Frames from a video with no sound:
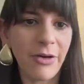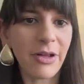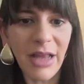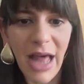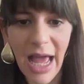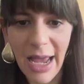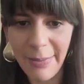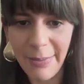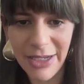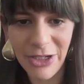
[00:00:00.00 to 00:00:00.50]

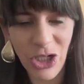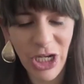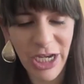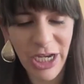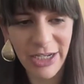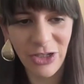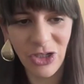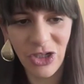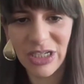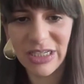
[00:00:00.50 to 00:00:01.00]
climate
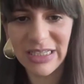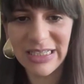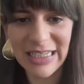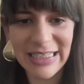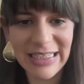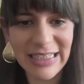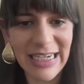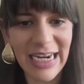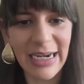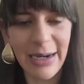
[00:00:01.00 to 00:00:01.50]
change and
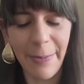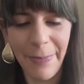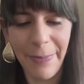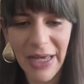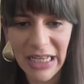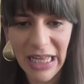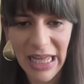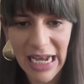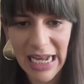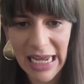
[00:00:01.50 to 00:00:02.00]

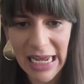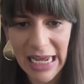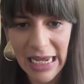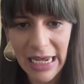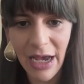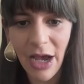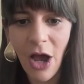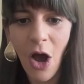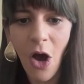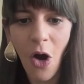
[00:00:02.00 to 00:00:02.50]

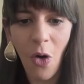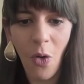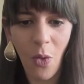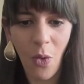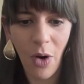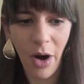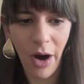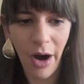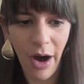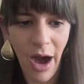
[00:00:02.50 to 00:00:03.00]
sustainability
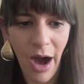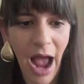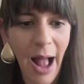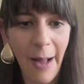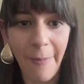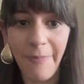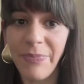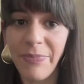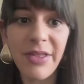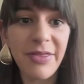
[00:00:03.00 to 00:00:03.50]
or
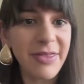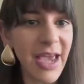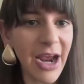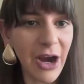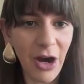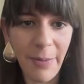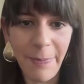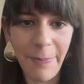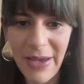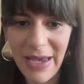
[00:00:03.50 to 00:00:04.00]

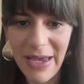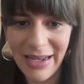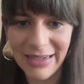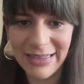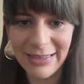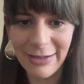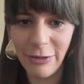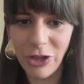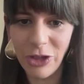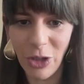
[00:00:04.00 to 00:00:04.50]
therapy and
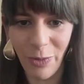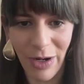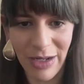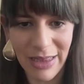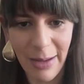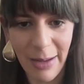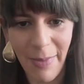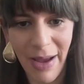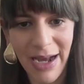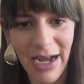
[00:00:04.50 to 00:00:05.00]
social work.
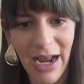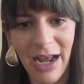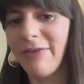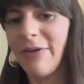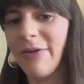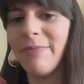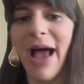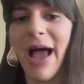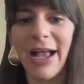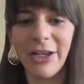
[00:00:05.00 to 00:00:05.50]
They might not
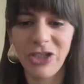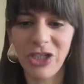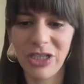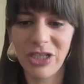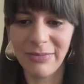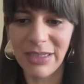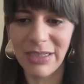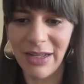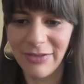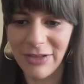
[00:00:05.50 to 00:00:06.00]
have imagined
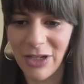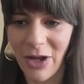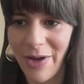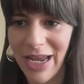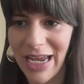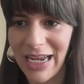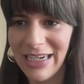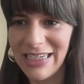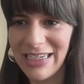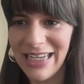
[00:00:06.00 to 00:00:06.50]
themselves
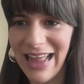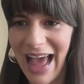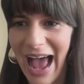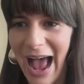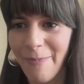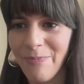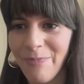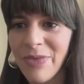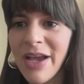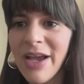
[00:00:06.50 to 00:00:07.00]
going into
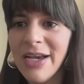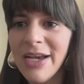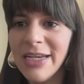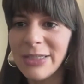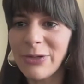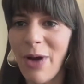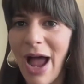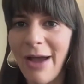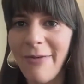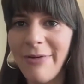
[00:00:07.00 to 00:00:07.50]
that.
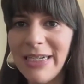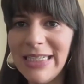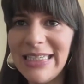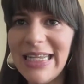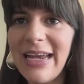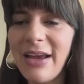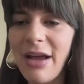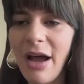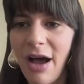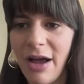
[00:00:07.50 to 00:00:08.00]
So I would
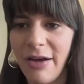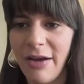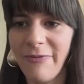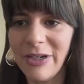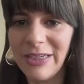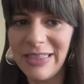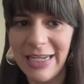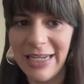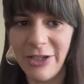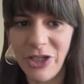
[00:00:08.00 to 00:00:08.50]
say
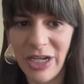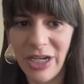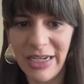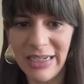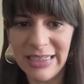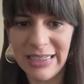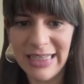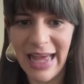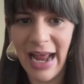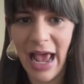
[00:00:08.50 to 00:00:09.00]

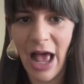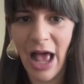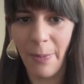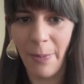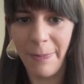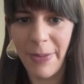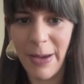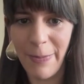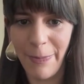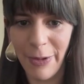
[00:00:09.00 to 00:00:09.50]
conversations that
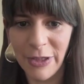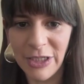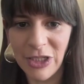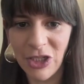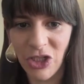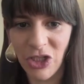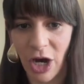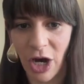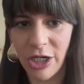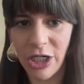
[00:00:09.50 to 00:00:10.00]
help people
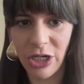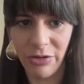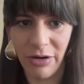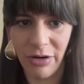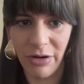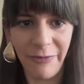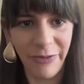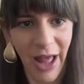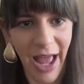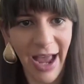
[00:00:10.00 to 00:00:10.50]
start to
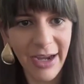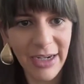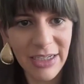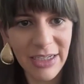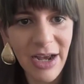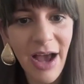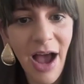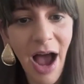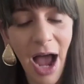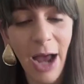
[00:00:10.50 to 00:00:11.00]
reflect
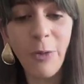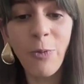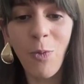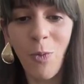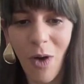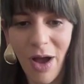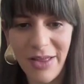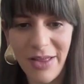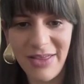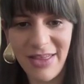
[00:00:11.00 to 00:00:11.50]
on
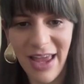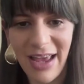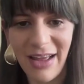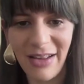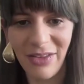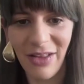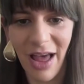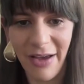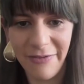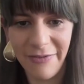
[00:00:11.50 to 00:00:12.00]
what they
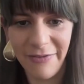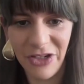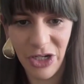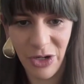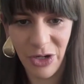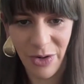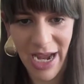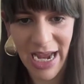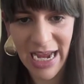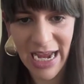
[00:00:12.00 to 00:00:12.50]
love
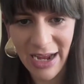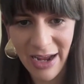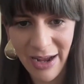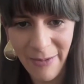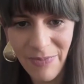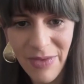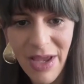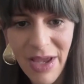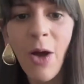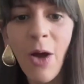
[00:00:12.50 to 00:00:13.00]
doing,
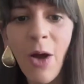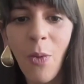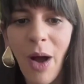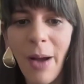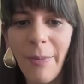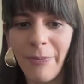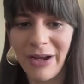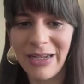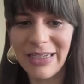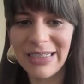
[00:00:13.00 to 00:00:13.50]

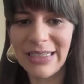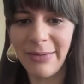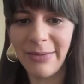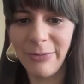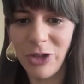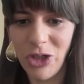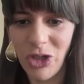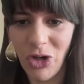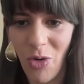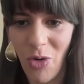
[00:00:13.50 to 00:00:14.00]
what brings
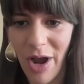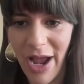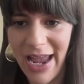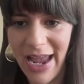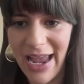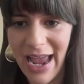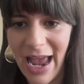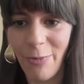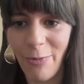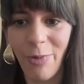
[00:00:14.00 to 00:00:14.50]
them
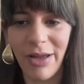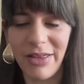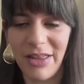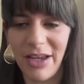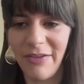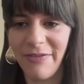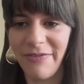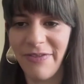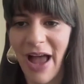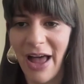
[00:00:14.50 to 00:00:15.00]
joy, and what
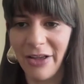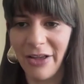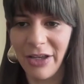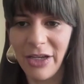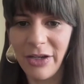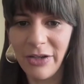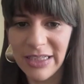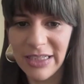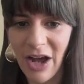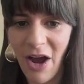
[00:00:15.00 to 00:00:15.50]
their
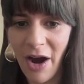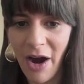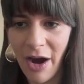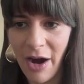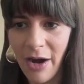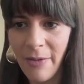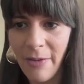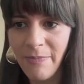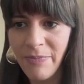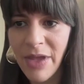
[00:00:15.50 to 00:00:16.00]
values
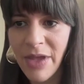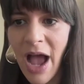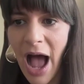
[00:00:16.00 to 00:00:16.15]
are.